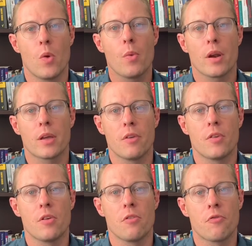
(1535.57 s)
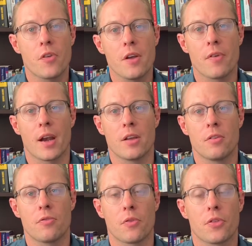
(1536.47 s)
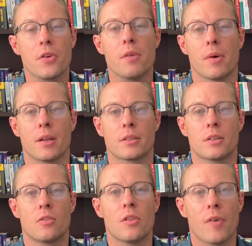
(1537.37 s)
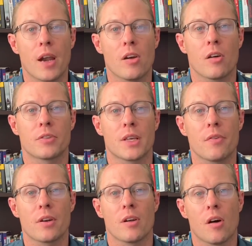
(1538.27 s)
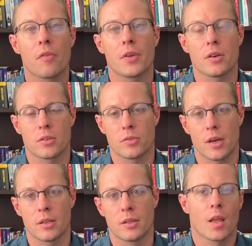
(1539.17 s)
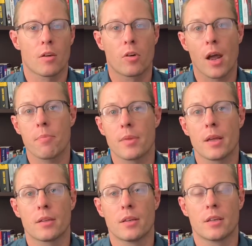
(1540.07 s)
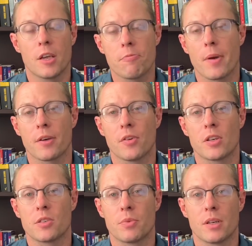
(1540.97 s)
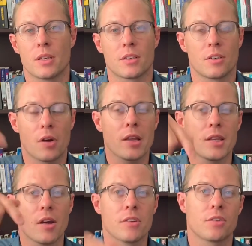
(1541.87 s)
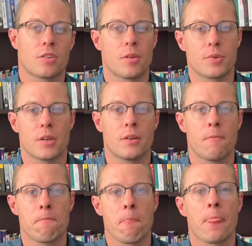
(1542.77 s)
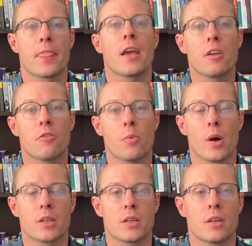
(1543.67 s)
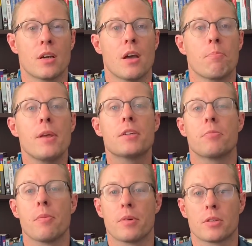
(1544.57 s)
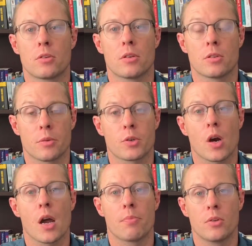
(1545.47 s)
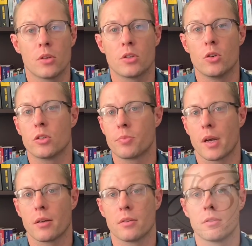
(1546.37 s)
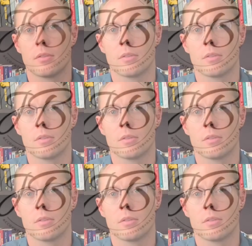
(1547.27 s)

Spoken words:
We want to give you free value for 3 months to the value of 7,500 Rand. Grab that Give Back for Entrepreneurs right now in the description. Thank you for watching. Please remember to subscribe to this YouTube channel.